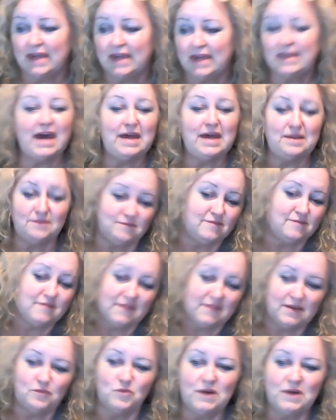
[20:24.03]
And
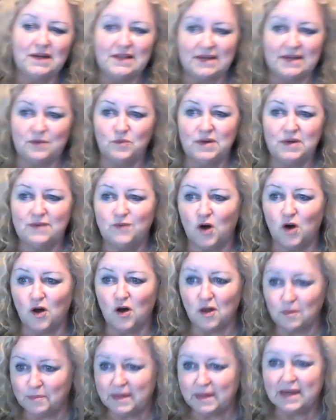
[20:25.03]
really, we've
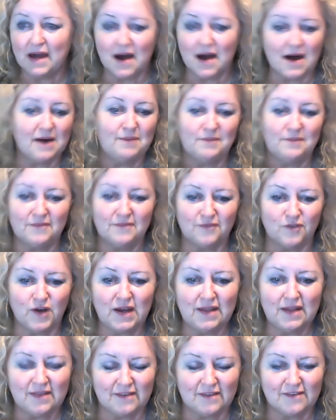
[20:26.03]
all become
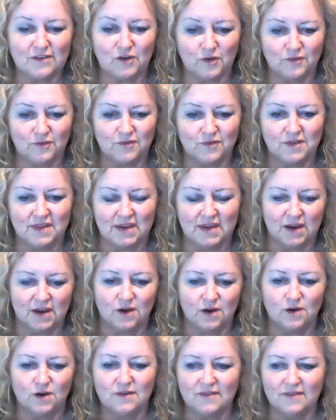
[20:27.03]
friends over the
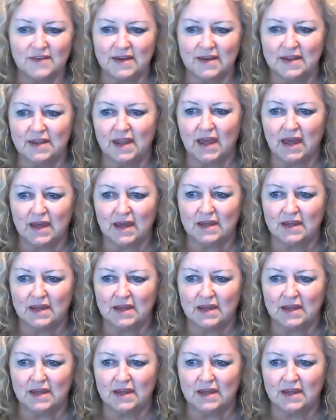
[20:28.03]
years, and